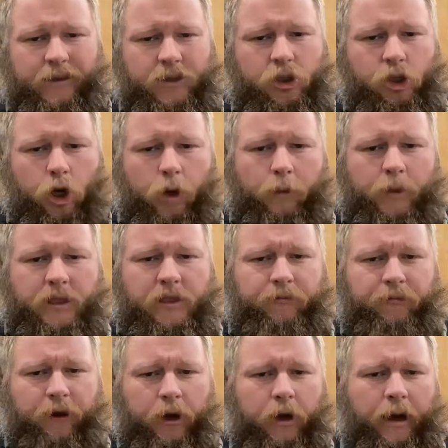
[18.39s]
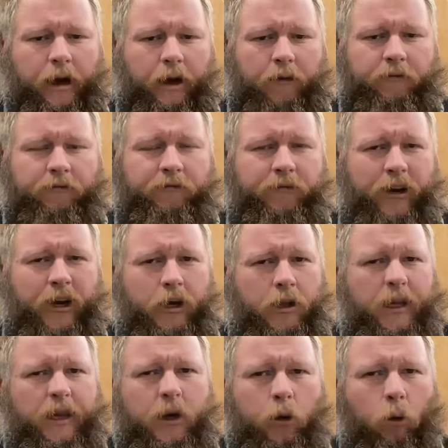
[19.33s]
the Germans figured out
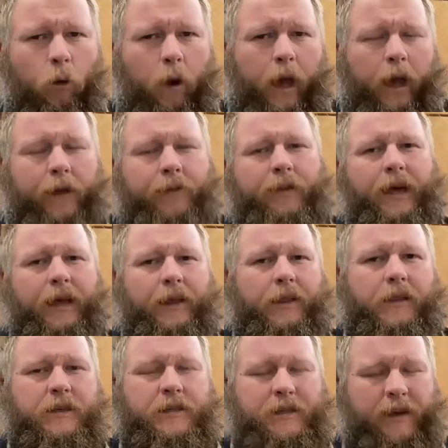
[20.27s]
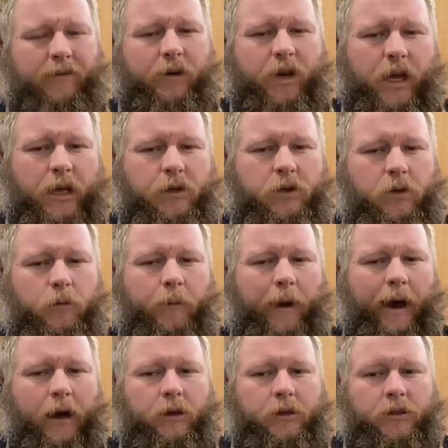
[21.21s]
fairly quick that the 7.92
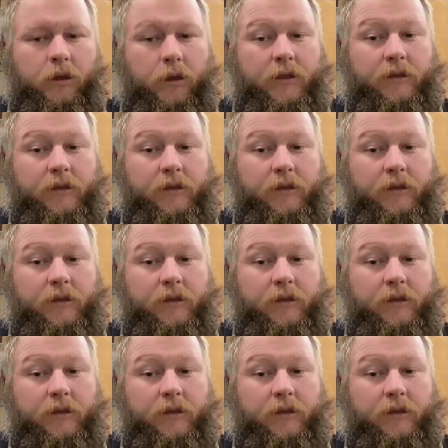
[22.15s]
Mauser,